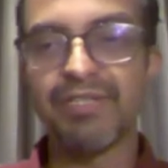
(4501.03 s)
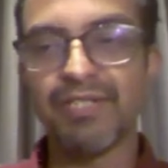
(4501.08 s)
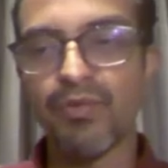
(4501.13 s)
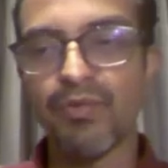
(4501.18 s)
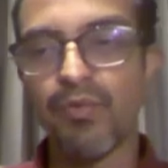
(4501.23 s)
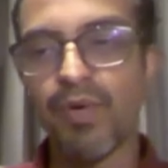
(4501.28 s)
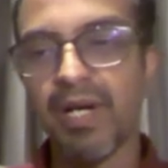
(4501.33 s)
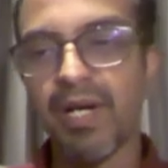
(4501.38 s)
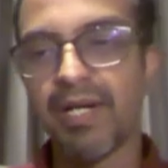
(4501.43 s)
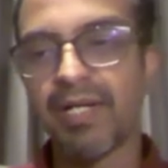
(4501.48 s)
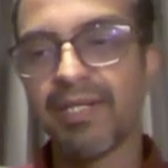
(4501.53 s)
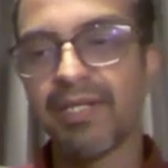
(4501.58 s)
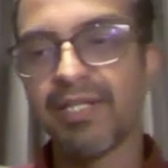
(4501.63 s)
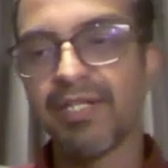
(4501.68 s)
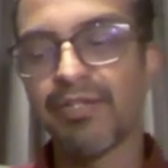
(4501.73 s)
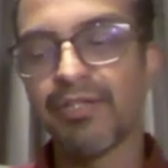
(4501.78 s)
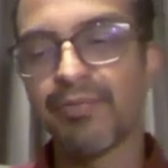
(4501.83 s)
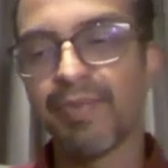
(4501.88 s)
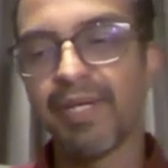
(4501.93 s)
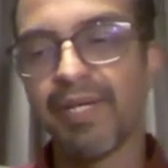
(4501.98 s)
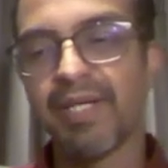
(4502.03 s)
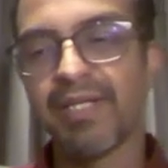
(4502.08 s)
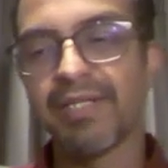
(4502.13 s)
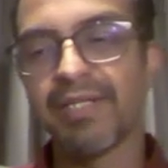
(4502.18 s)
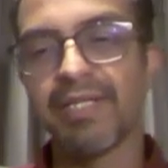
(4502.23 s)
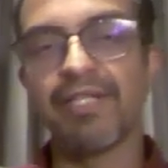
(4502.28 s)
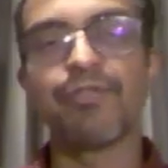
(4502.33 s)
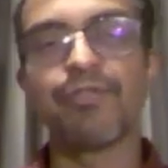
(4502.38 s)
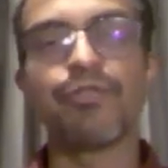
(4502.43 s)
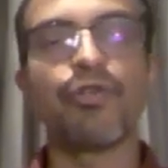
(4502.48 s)
required in this space
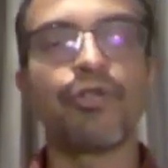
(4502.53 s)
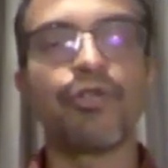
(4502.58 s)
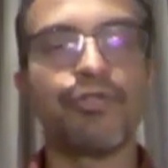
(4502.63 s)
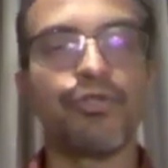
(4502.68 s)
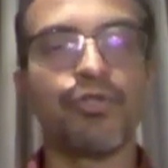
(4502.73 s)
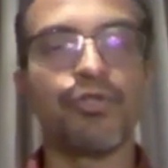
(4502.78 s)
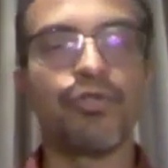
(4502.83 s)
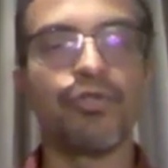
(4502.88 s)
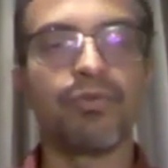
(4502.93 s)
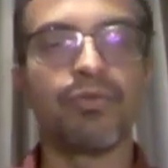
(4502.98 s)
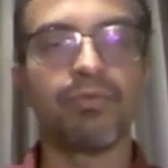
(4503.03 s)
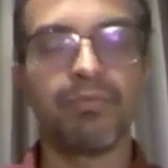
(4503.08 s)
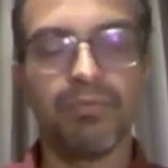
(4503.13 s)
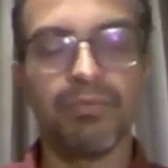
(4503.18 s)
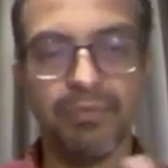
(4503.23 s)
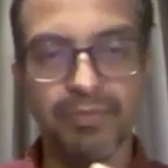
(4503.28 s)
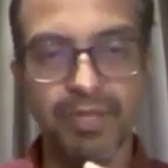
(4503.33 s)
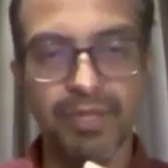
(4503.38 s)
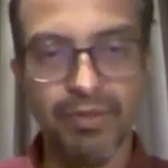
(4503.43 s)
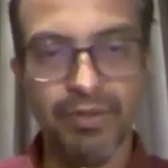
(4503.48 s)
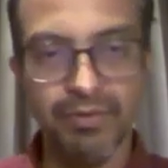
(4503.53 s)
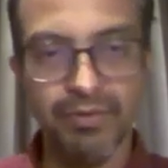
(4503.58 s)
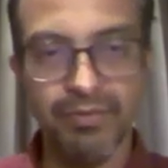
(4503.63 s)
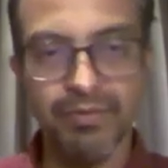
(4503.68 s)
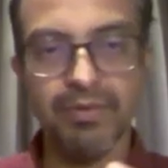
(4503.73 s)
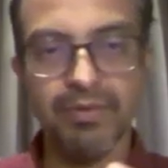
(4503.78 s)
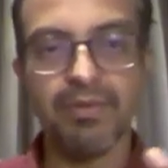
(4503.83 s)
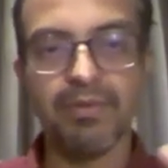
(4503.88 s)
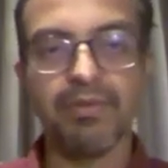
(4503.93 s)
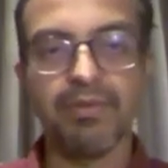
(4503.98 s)
is also
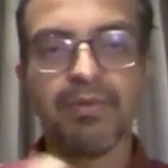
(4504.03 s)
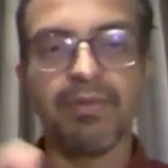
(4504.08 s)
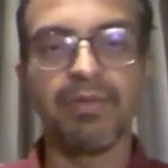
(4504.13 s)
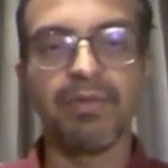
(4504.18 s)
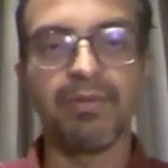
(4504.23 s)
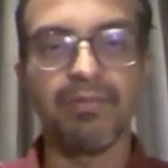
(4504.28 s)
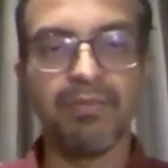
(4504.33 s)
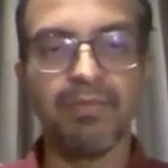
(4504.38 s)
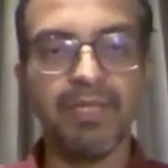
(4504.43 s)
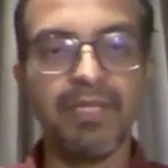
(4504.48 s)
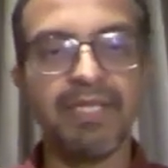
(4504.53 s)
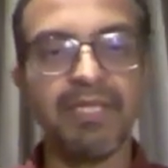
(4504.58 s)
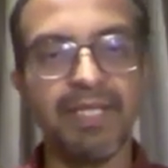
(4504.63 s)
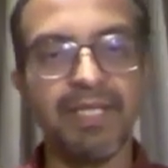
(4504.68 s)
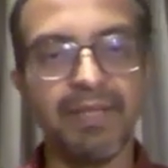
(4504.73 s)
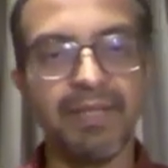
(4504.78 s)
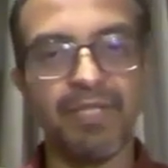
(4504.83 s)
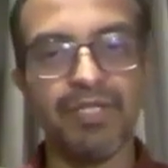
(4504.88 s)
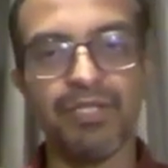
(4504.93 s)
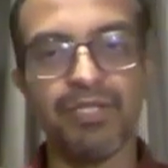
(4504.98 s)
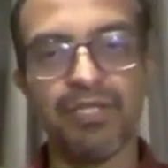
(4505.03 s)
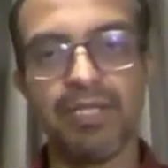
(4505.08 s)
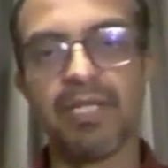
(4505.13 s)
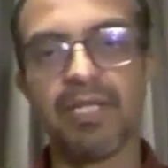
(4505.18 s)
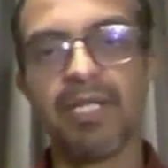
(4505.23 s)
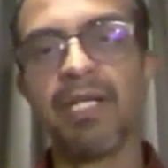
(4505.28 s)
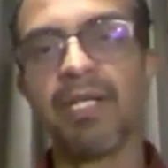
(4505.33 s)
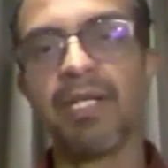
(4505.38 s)
multi-dimensional.